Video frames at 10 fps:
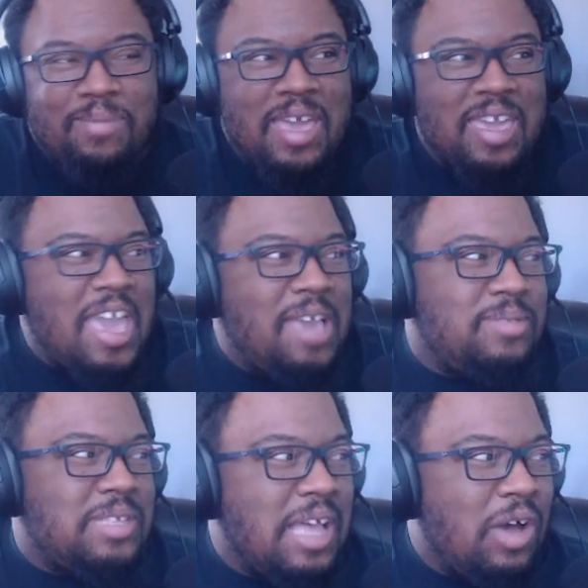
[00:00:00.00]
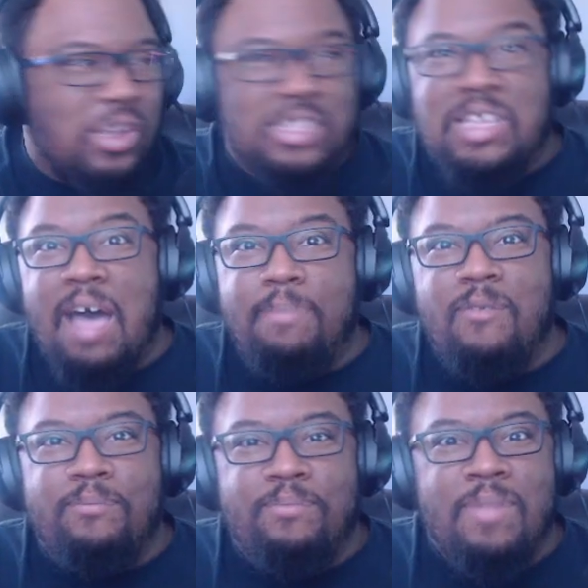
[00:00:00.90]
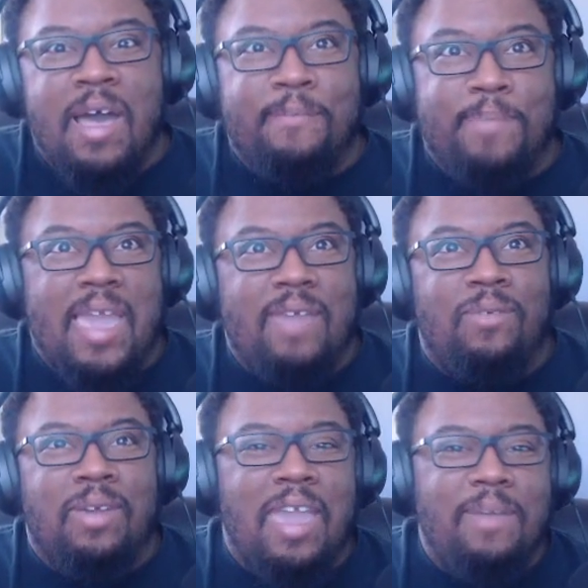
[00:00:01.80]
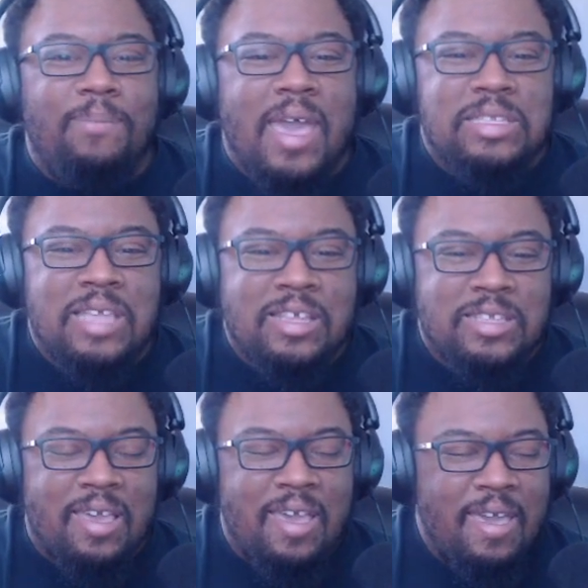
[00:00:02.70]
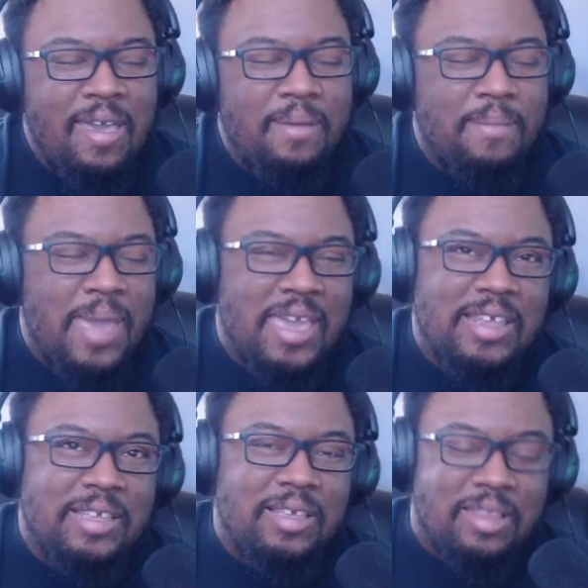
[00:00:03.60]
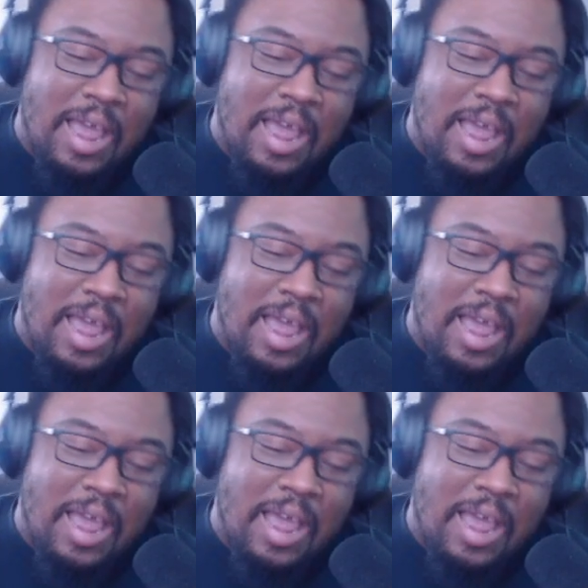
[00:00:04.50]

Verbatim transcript: going to buy games on top of, of paying for Game Pass. That doesn't make any,